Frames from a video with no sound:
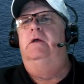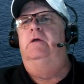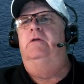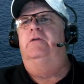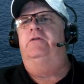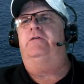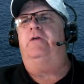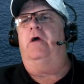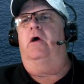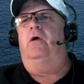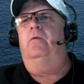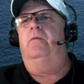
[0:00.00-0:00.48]

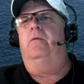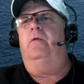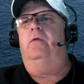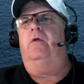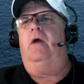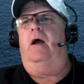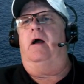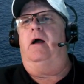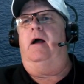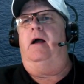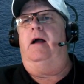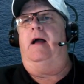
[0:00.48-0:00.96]

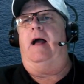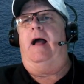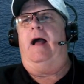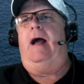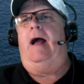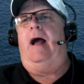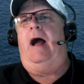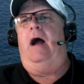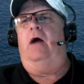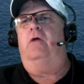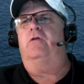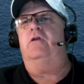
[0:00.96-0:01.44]
So
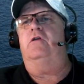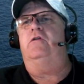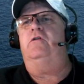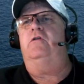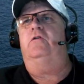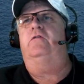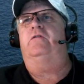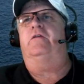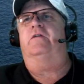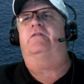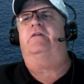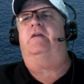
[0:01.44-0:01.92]
how you
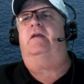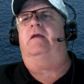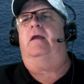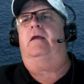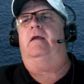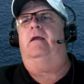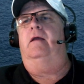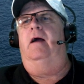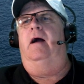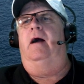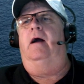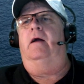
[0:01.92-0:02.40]
use this
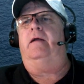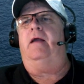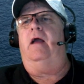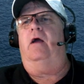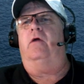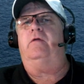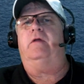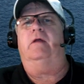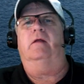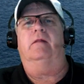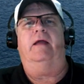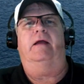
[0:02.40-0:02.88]

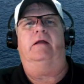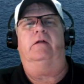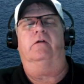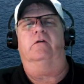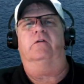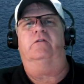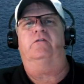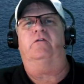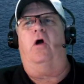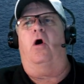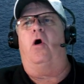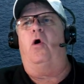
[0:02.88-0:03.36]
calculator
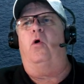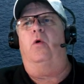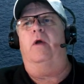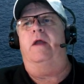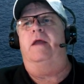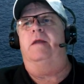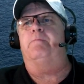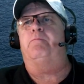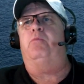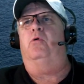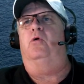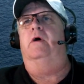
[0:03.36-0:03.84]
is all
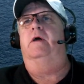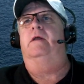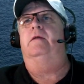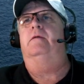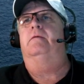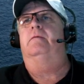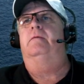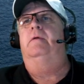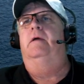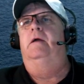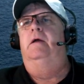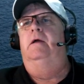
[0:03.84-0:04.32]
input.